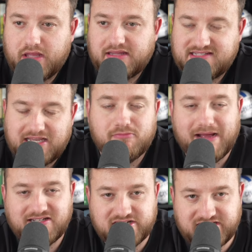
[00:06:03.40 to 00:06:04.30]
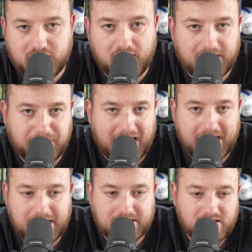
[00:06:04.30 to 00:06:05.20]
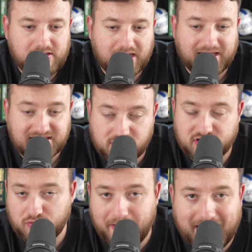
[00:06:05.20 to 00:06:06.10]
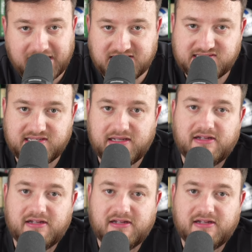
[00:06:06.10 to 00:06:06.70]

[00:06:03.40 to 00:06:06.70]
until Manchester United play against Crystal Palace.